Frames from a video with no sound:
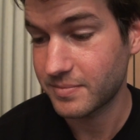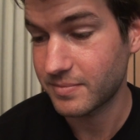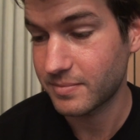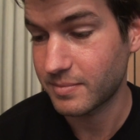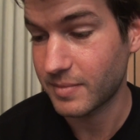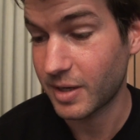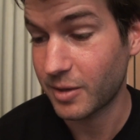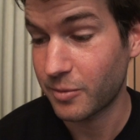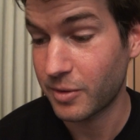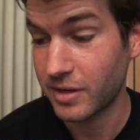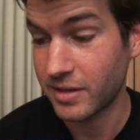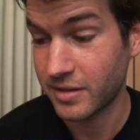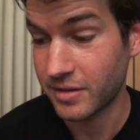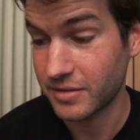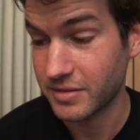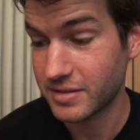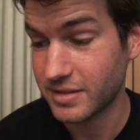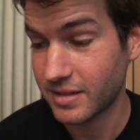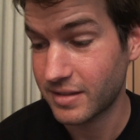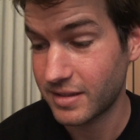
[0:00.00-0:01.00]
My wet
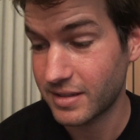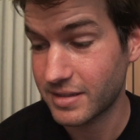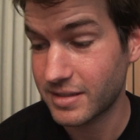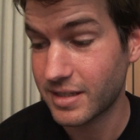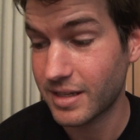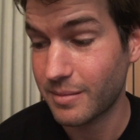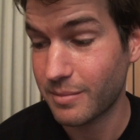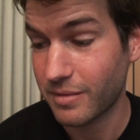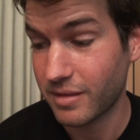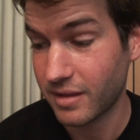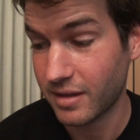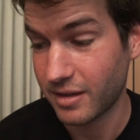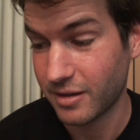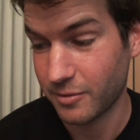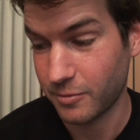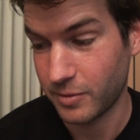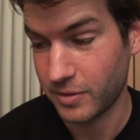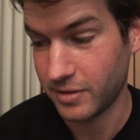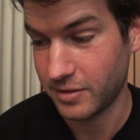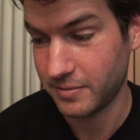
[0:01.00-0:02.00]
nurse said the same
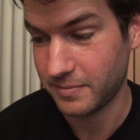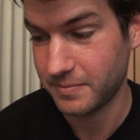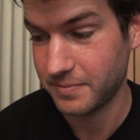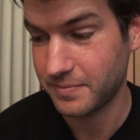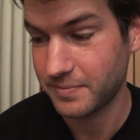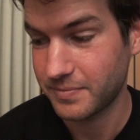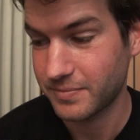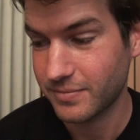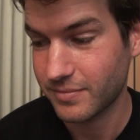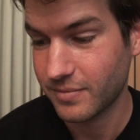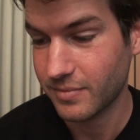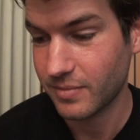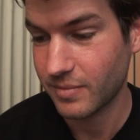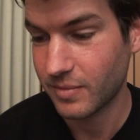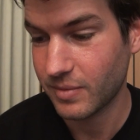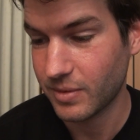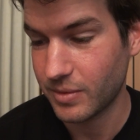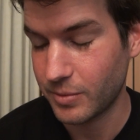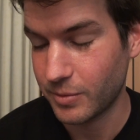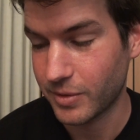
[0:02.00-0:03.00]
thing, Will,
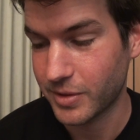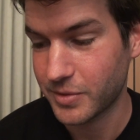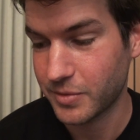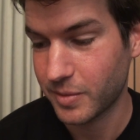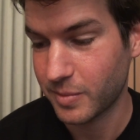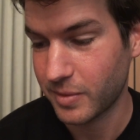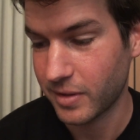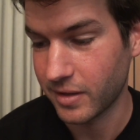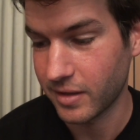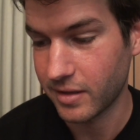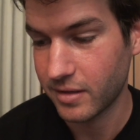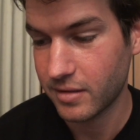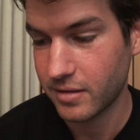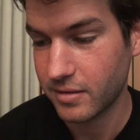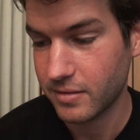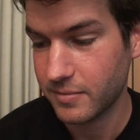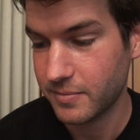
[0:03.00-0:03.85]
Royce replied.